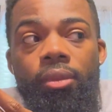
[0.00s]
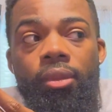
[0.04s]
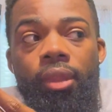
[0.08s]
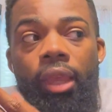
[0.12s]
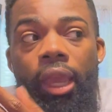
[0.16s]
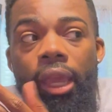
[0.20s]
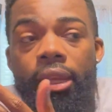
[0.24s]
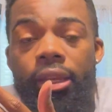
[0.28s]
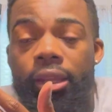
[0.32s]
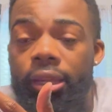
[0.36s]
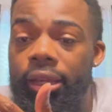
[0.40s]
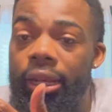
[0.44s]

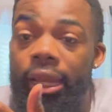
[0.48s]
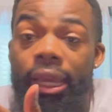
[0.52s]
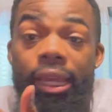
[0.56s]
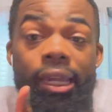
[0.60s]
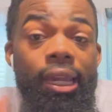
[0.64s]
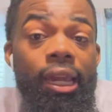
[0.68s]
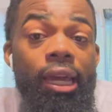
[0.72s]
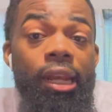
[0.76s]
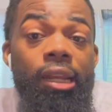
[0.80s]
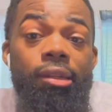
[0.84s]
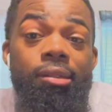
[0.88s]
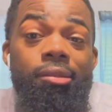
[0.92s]
And then that
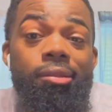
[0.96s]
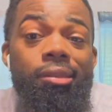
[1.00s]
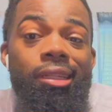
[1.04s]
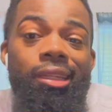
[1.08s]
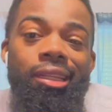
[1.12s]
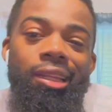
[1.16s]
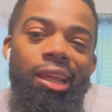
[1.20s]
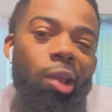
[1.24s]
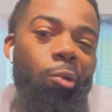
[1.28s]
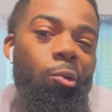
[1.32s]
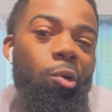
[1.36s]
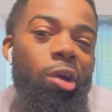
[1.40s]
kind of,
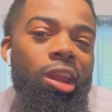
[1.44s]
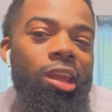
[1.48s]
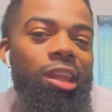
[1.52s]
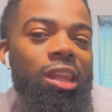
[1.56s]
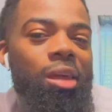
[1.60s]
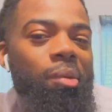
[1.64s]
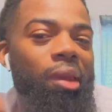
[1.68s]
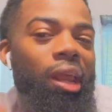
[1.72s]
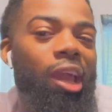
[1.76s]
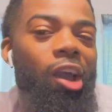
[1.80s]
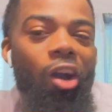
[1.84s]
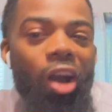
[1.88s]
it won't
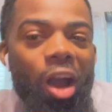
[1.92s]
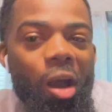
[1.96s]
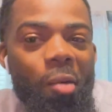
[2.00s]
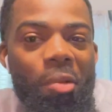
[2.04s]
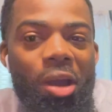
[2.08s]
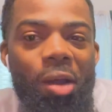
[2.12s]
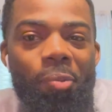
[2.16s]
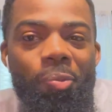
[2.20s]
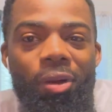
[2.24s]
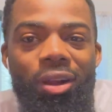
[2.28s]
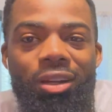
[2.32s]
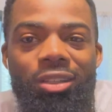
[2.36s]
eliminate all
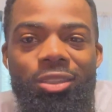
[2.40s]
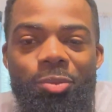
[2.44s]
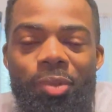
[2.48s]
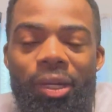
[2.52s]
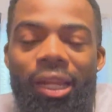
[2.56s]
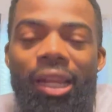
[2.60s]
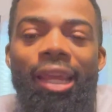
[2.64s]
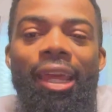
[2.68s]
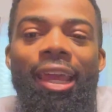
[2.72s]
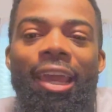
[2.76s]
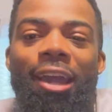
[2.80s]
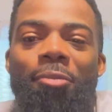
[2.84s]
my problems,
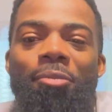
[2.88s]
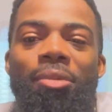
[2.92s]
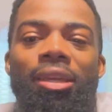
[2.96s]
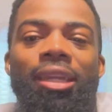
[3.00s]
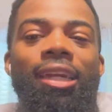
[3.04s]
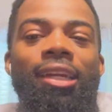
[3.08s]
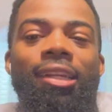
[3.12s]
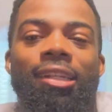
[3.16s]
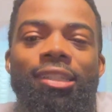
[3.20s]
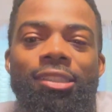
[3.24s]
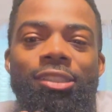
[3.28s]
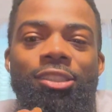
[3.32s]
but it helped me
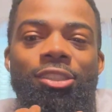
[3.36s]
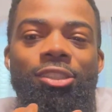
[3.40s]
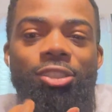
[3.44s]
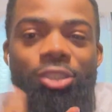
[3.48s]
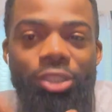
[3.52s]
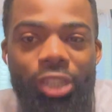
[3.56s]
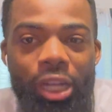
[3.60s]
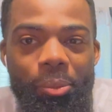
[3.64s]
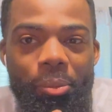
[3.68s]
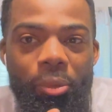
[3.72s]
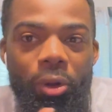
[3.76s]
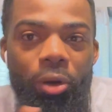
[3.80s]
get a just
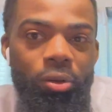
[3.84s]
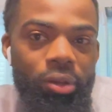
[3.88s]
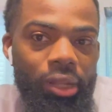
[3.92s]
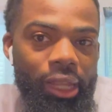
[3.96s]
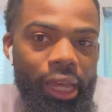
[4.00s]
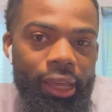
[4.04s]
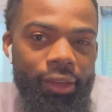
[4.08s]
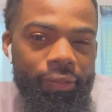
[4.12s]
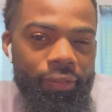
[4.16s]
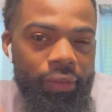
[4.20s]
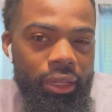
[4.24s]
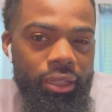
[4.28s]
jump on
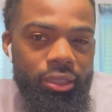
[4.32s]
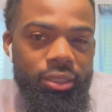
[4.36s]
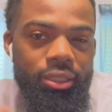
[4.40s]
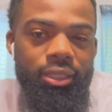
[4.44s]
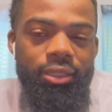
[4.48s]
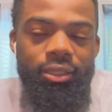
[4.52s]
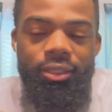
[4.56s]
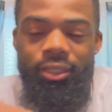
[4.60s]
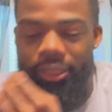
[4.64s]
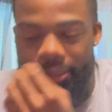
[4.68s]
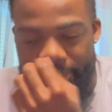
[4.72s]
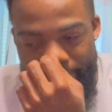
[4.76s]
life in a
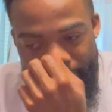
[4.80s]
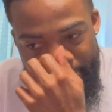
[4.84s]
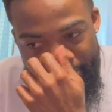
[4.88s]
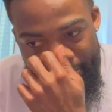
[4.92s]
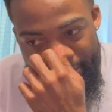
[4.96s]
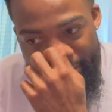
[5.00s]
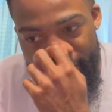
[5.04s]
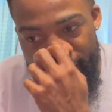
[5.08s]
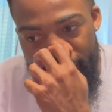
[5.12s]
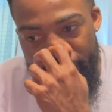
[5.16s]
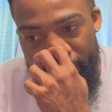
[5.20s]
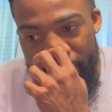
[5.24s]
sense.
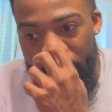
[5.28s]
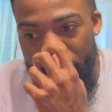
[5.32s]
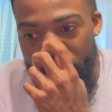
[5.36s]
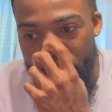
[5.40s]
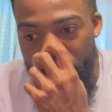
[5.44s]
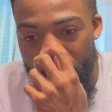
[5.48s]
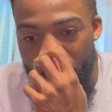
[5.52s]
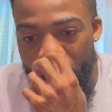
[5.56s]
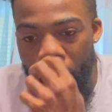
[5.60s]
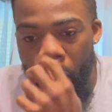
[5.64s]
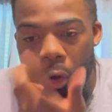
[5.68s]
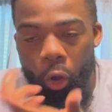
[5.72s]

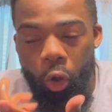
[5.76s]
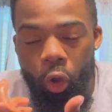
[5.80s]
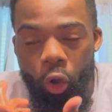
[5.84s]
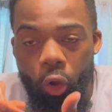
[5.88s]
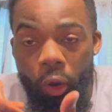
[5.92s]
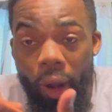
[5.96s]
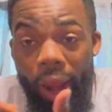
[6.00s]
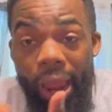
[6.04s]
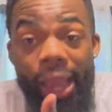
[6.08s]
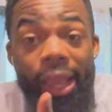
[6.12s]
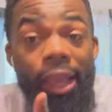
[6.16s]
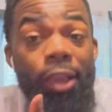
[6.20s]

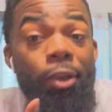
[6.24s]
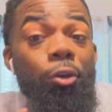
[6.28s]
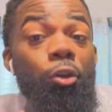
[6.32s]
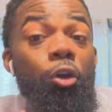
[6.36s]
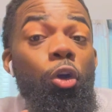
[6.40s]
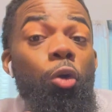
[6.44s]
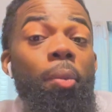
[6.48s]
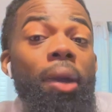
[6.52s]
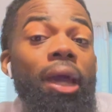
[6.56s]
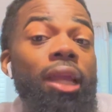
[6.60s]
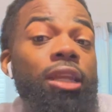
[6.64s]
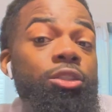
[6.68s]
Or I can
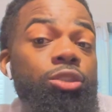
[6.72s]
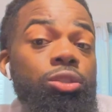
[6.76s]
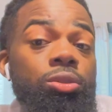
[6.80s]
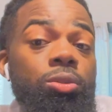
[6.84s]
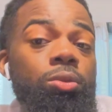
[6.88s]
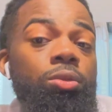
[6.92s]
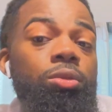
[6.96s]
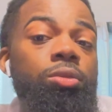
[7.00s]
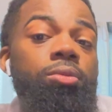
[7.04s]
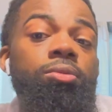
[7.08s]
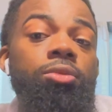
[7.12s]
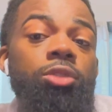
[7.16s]
go back to
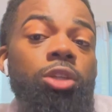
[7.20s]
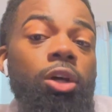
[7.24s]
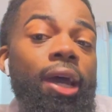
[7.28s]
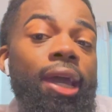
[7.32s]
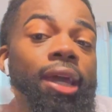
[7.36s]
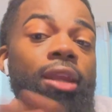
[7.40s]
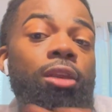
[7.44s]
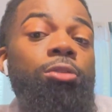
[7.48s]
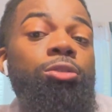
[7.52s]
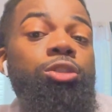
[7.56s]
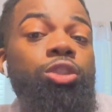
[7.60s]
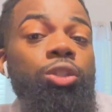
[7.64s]
school. So I
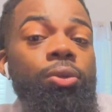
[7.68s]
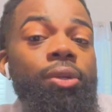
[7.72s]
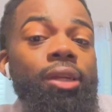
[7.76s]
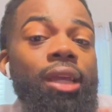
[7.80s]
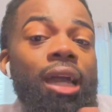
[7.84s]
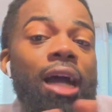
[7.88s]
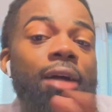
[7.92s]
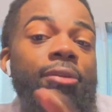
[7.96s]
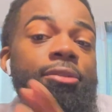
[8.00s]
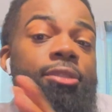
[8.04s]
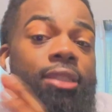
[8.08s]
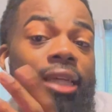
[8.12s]
had those three
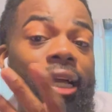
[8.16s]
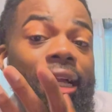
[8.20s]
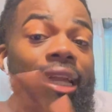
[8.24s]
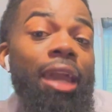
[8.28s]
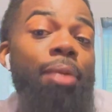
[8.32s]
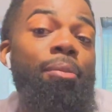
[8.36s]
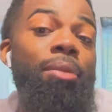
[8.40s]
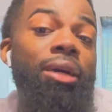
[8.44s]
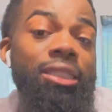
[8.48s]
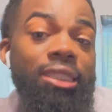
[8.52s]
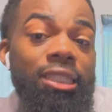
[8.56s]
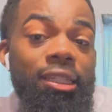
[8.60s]
options. I
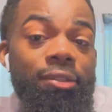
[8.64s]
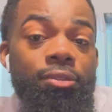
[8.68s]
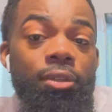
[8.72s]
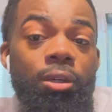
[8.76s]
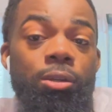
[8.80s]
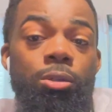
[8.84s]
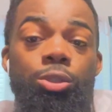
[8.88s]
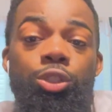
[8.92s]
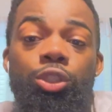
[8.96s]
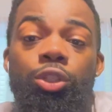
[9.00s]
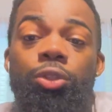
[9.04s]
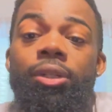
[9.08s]
gave myself
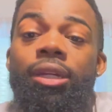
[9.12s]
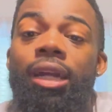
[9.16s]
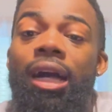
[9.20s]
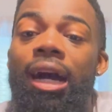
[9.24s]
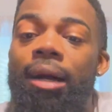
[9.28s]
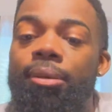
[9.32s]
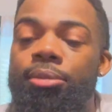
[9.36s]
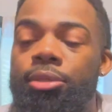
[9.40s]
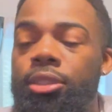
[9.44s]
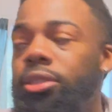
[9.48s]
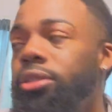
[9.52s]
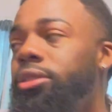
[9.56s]
those three
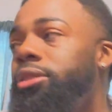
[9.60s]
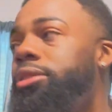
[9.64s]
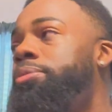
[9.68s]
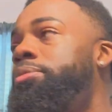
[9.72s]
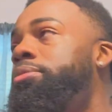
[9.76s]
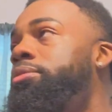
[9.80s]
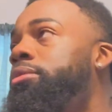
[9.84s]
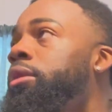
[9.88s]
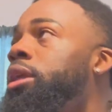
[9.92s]
options.